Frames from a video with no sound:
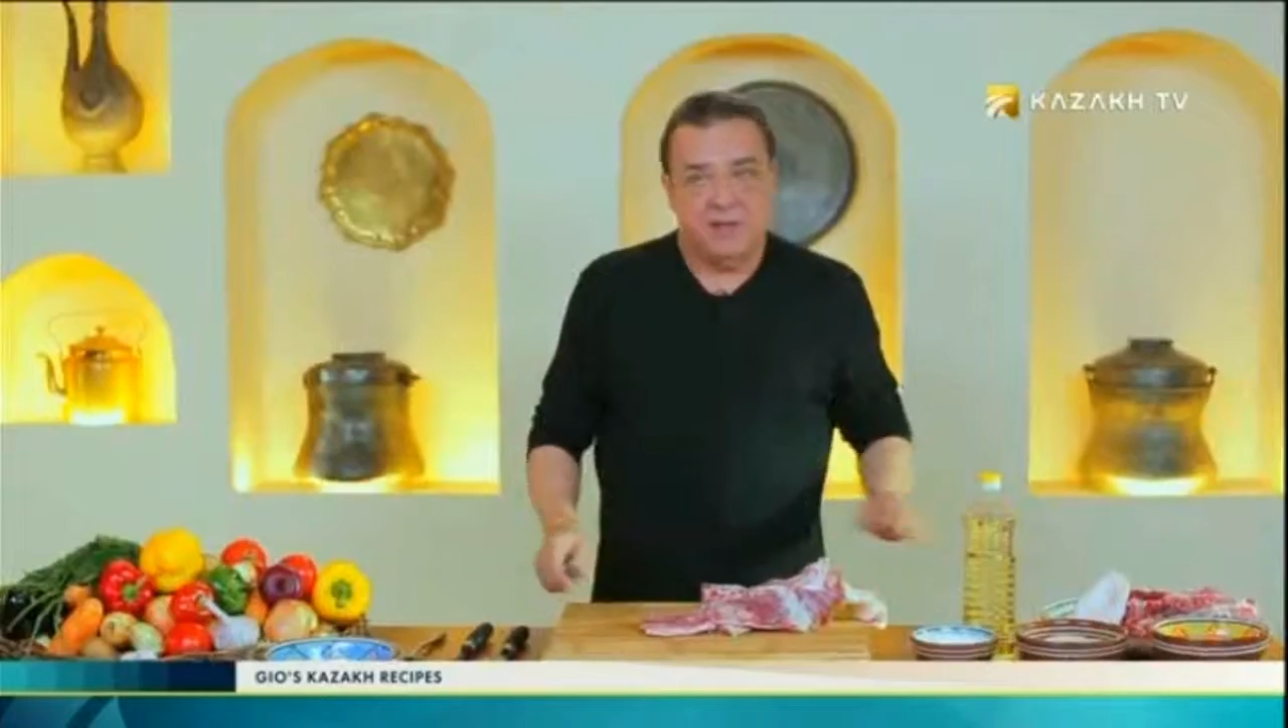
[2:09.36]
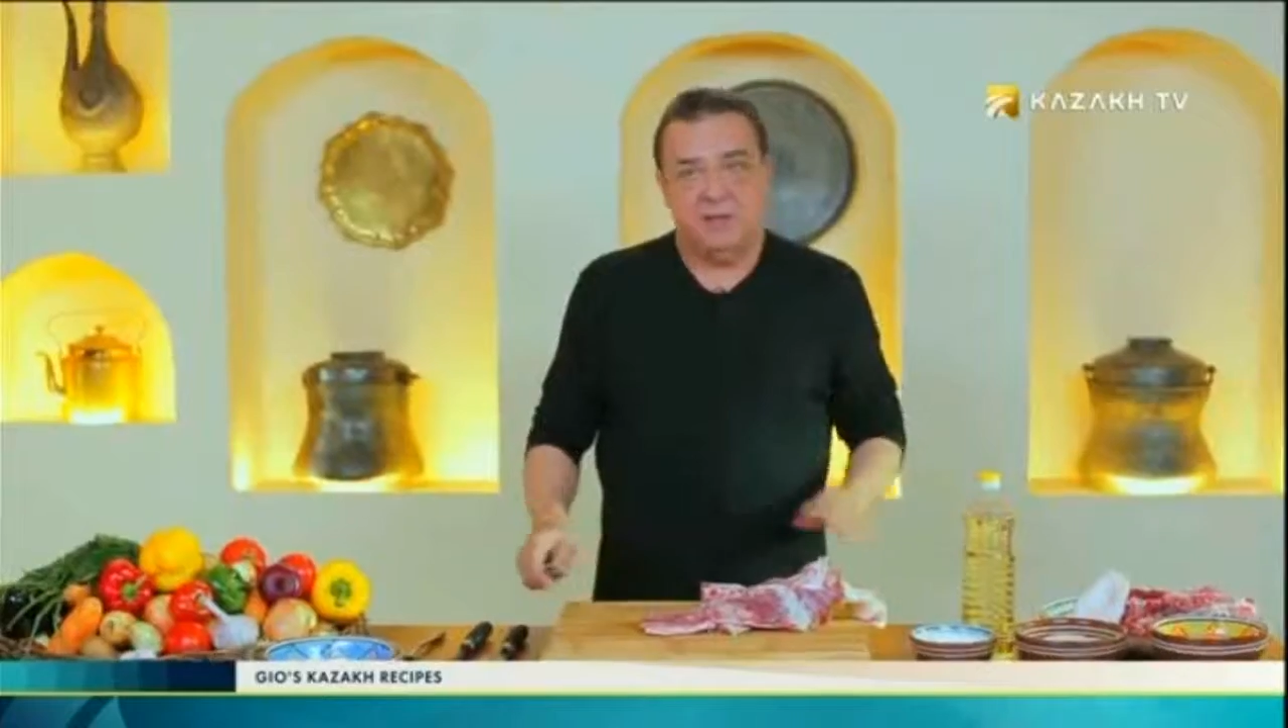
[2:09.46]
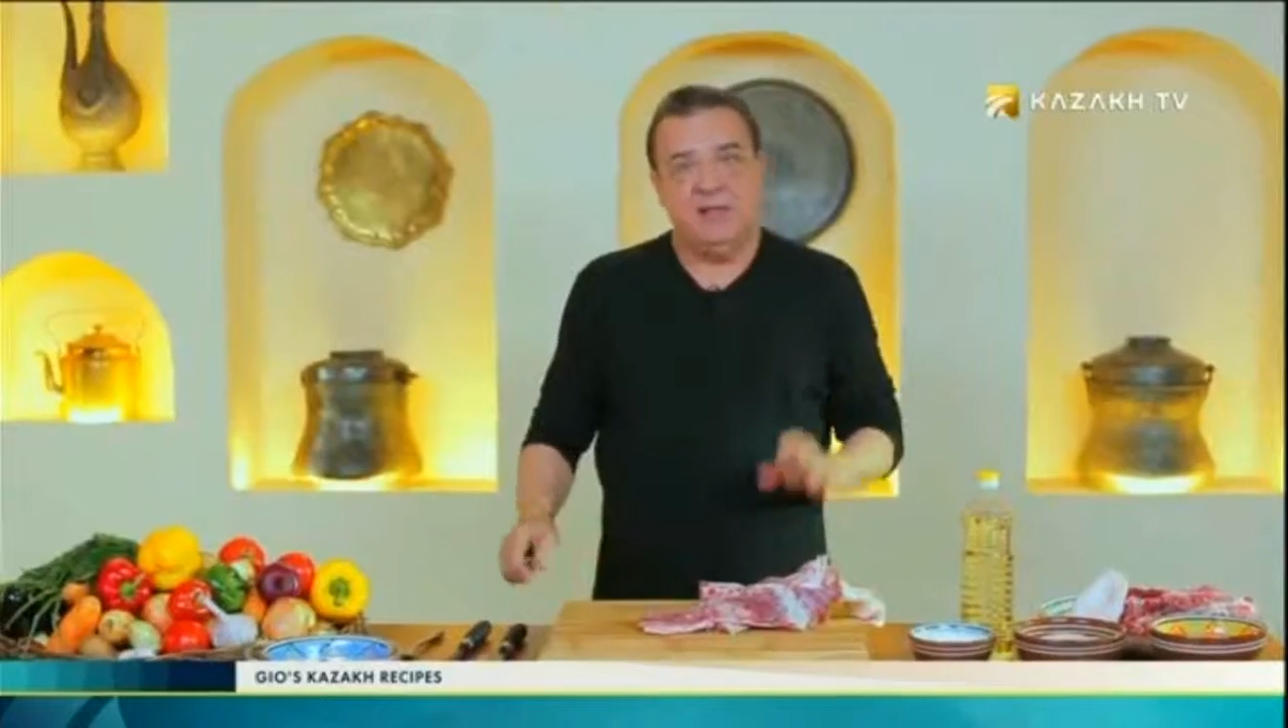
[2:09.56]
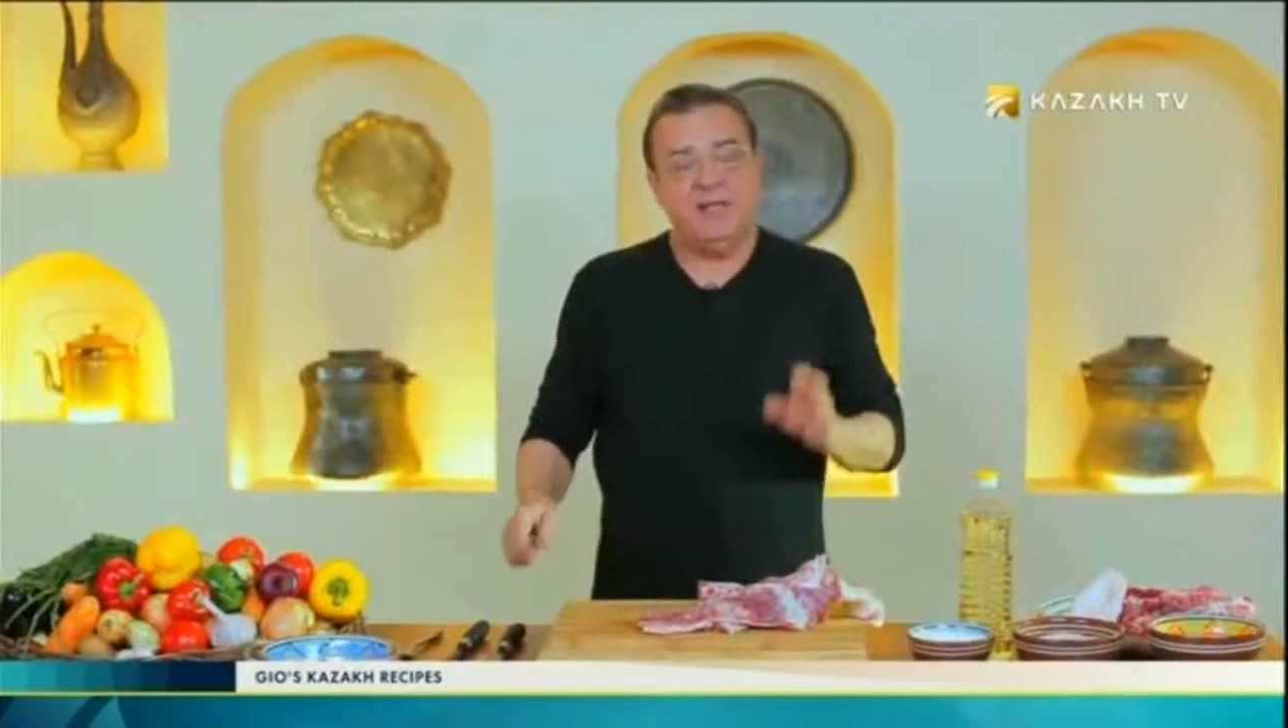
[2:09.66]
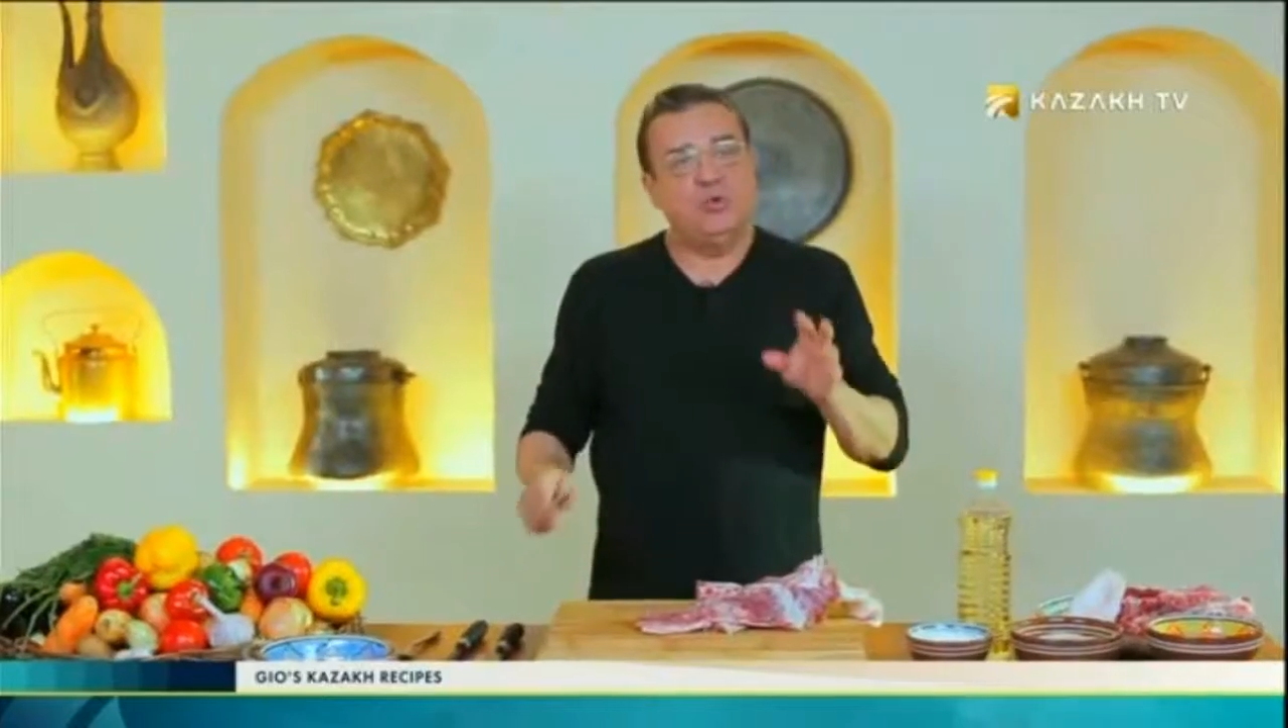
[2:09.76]

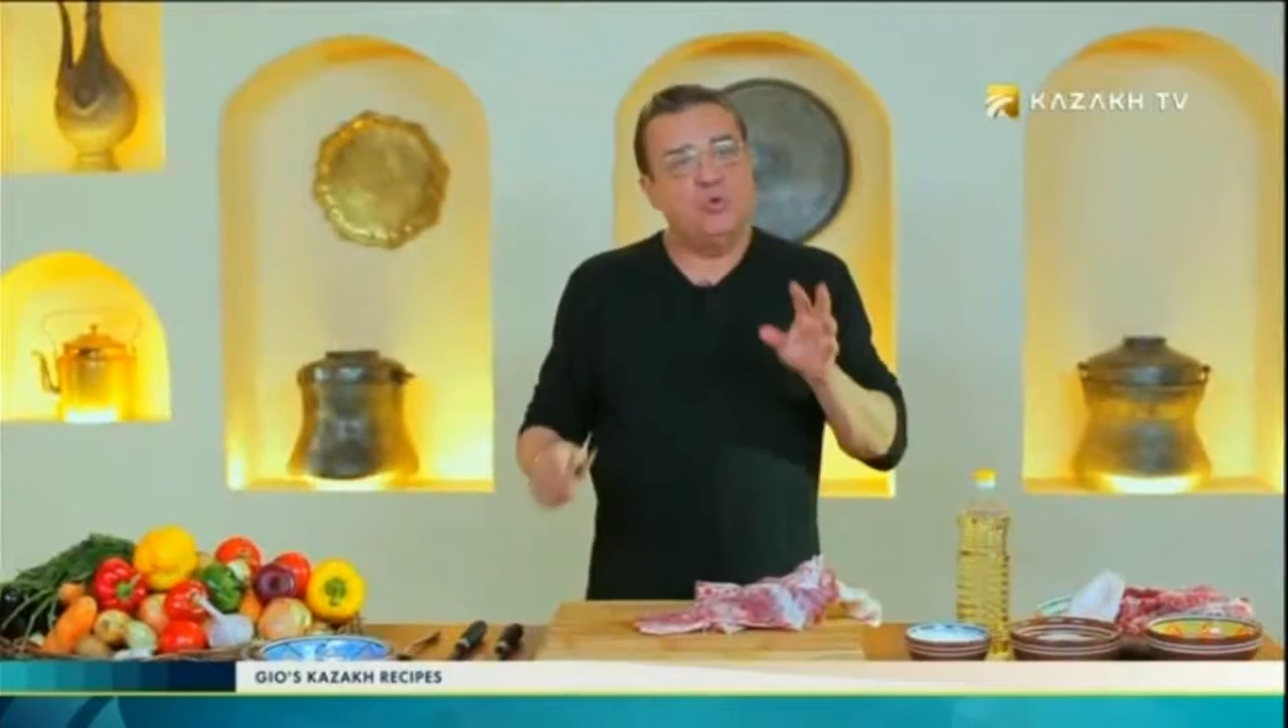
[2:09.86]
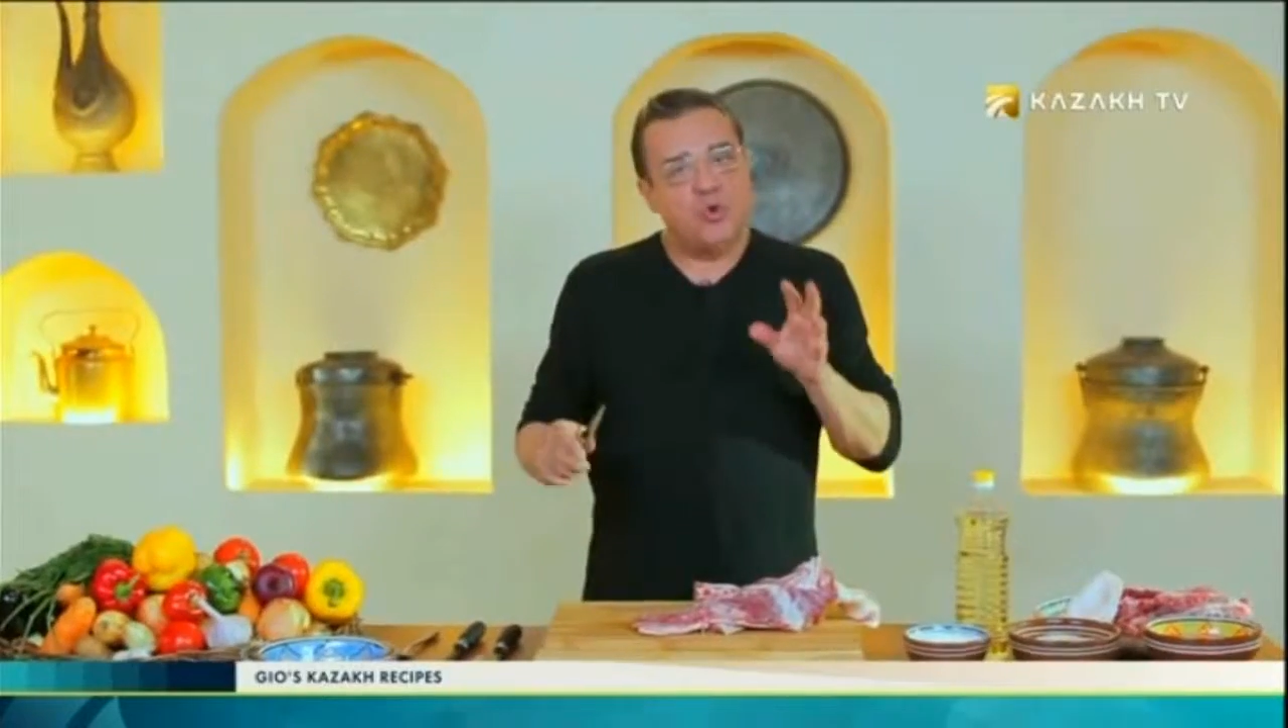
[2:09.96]
need to